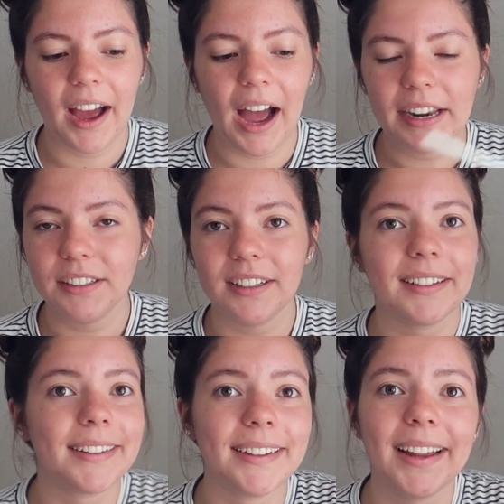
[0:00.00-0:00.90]

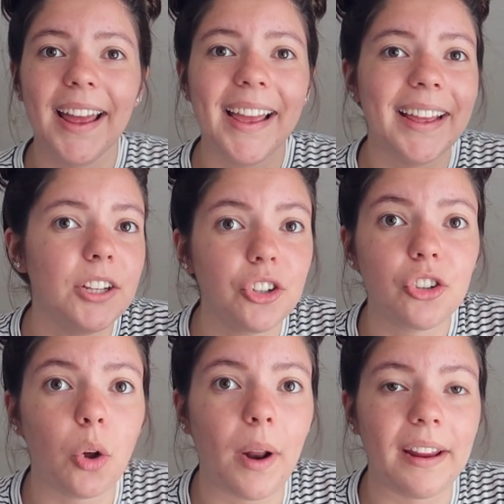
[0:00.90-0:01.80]
It's just
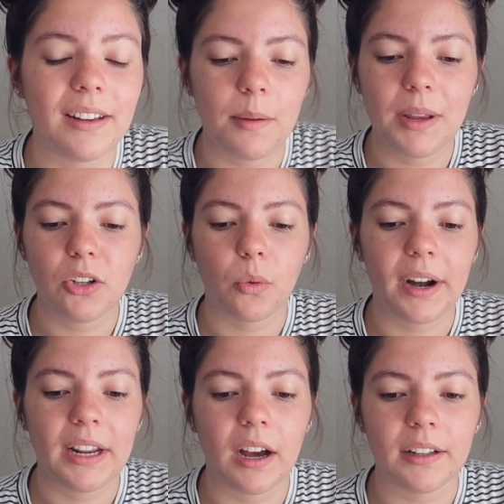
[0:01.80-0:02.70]
so nice. It makes
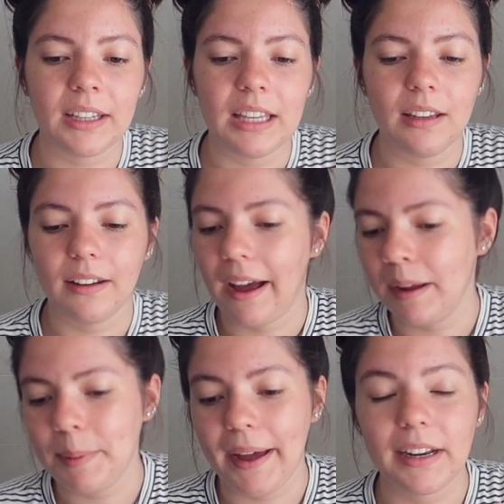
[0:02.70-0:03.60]
writing on the
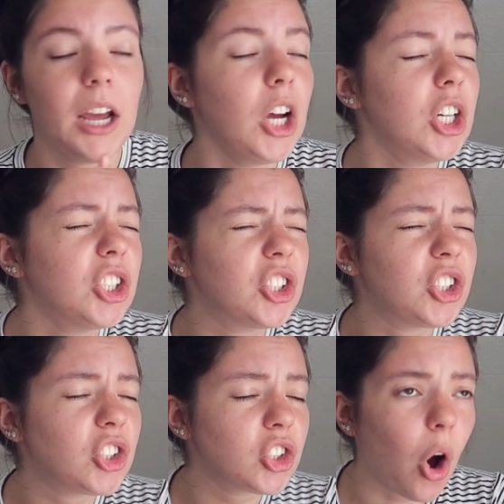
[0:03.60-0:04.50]
iPad
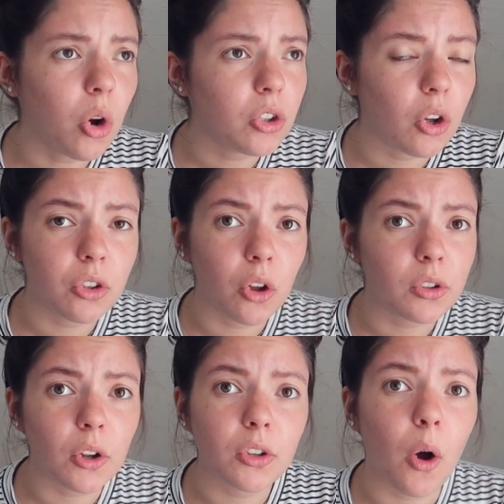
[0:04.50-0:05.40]

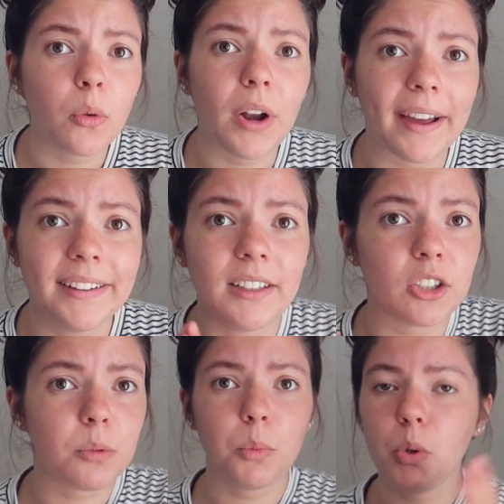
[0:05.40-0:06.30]
so nice and
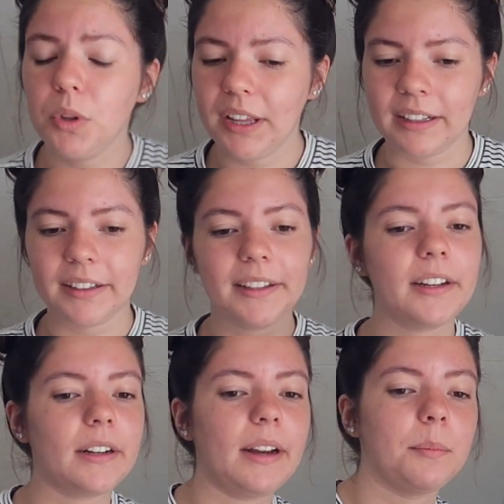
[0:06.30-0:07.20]
smooth and
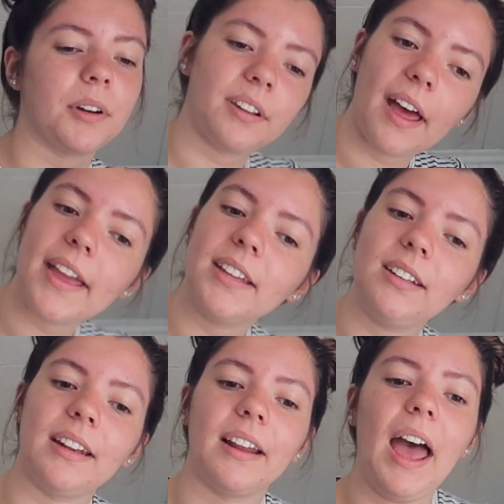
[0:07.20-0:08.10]
clear and precise,
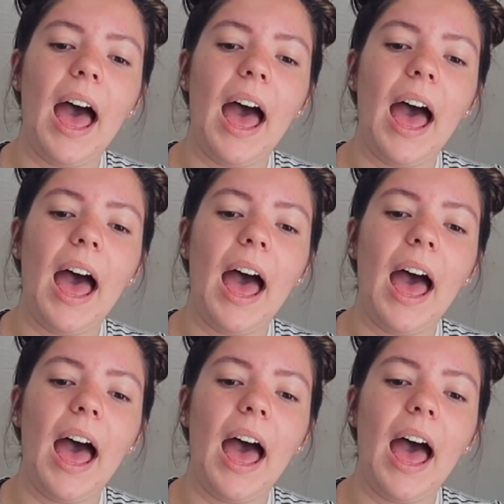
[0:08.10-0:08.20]
and